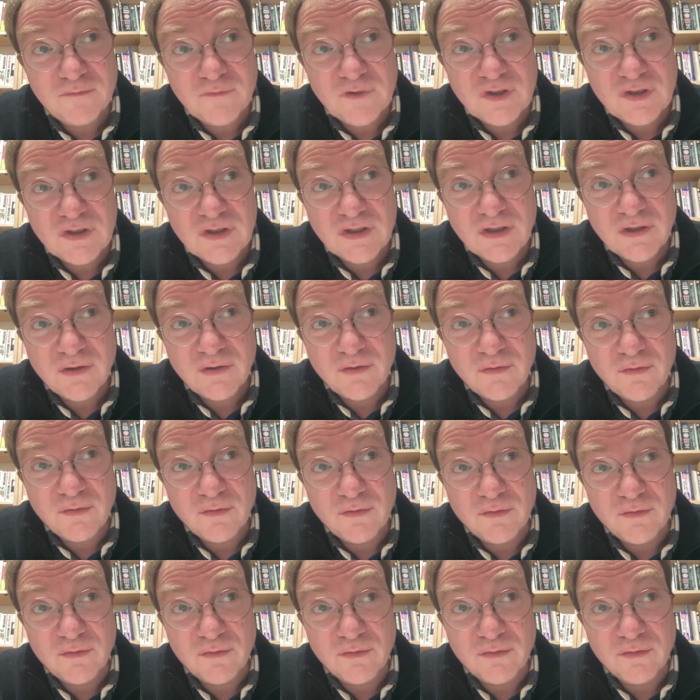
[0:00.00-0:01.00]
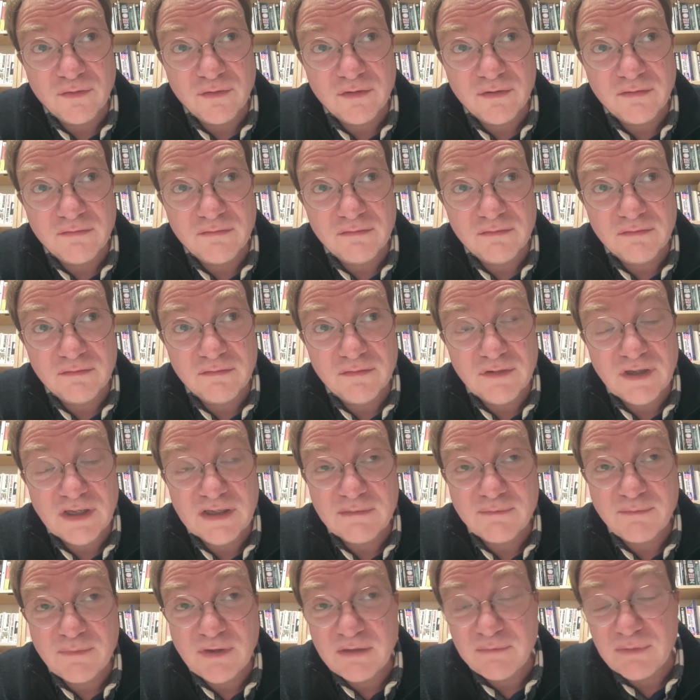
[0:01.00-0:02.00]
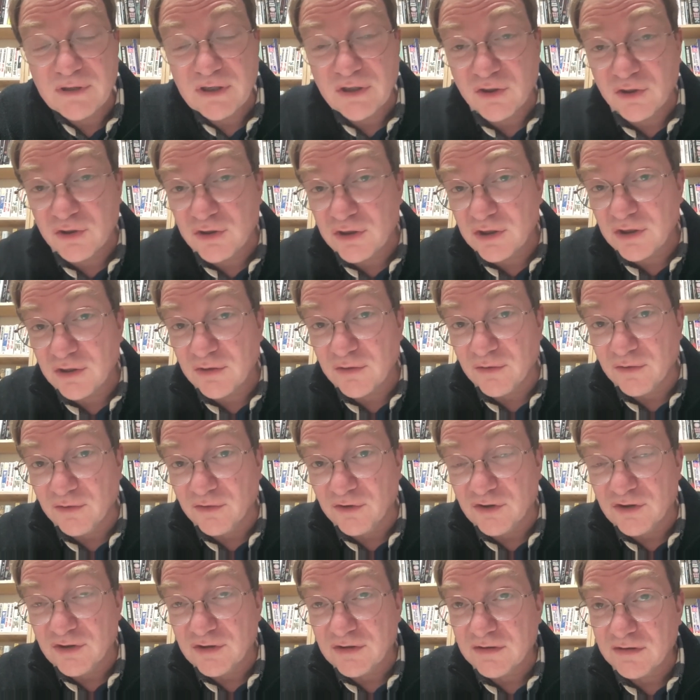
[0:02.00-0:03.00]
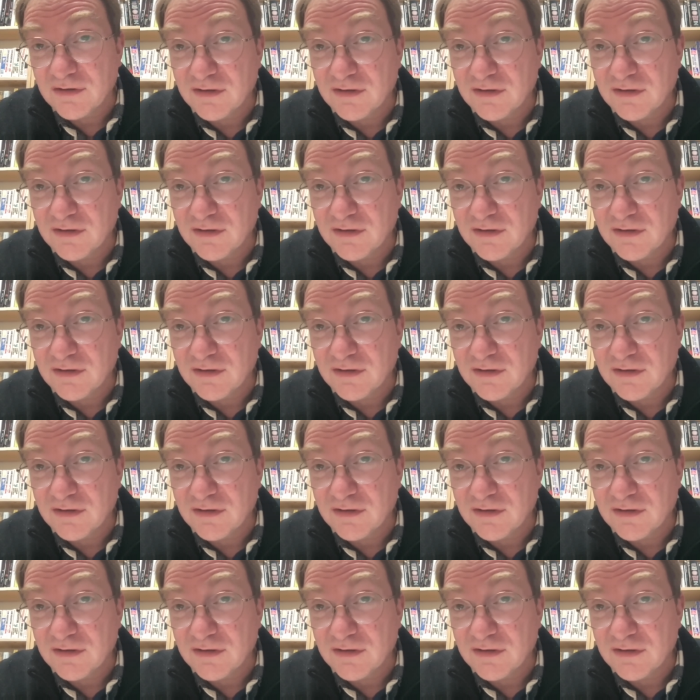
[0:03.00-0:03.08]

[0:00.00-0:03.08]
So that's maybe good news.